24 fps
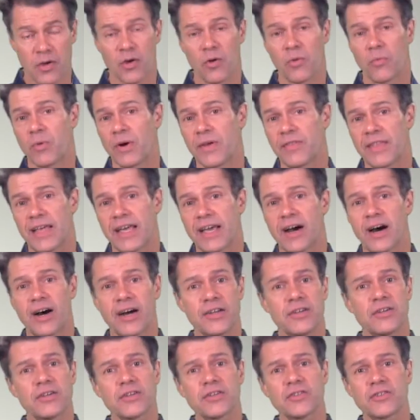when they
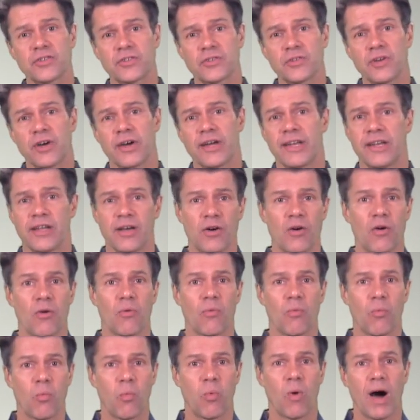understood
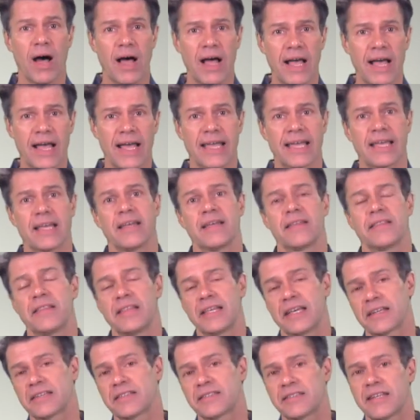why
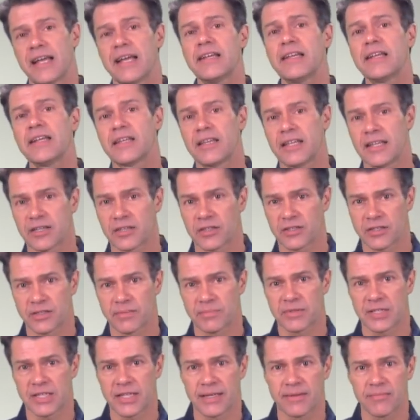the extended
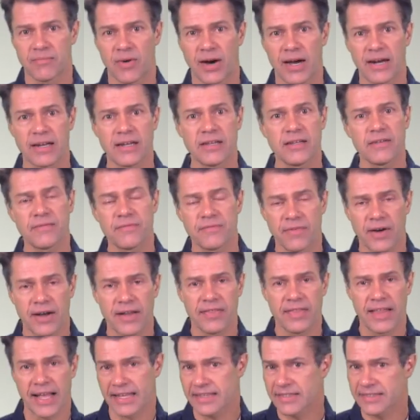leadership team wanted to
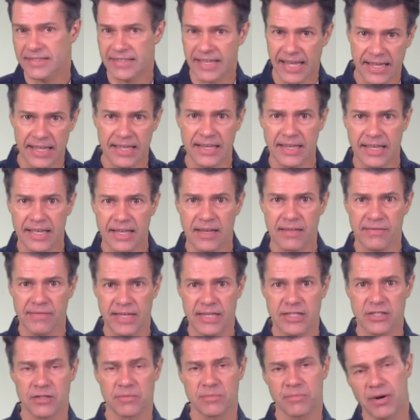fund that second
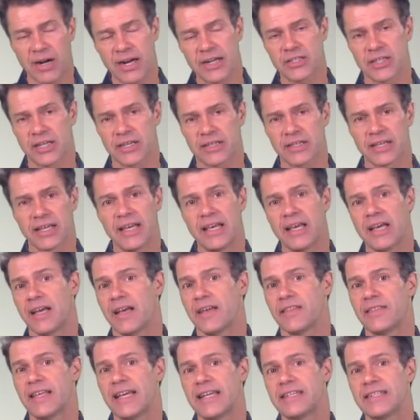innovation project.
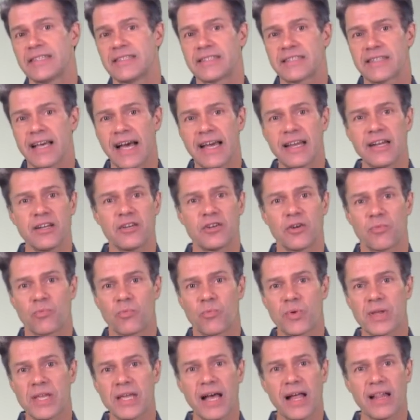They decided to
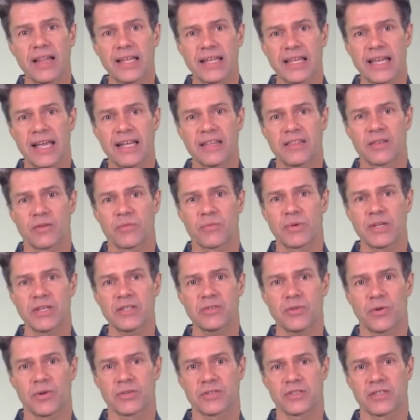reallocate the
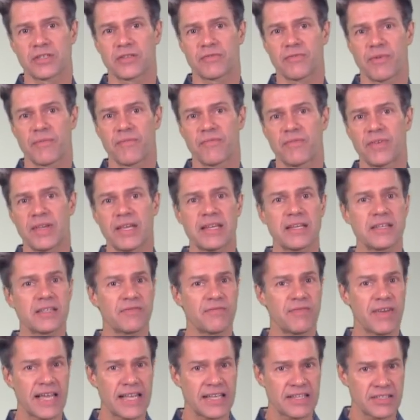resources from Phoenix
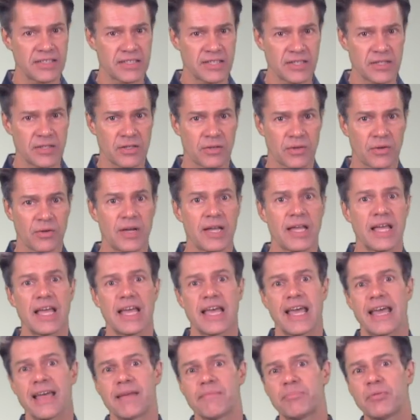Phase 2
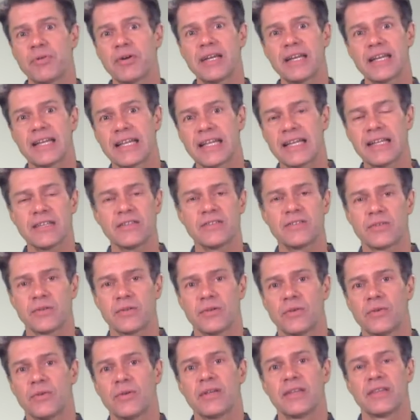and put it
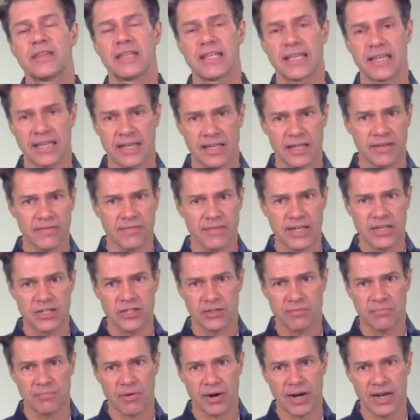into the
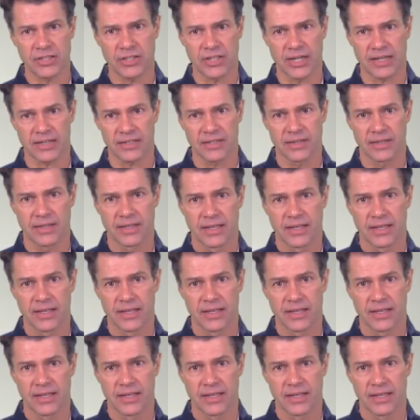innovation project.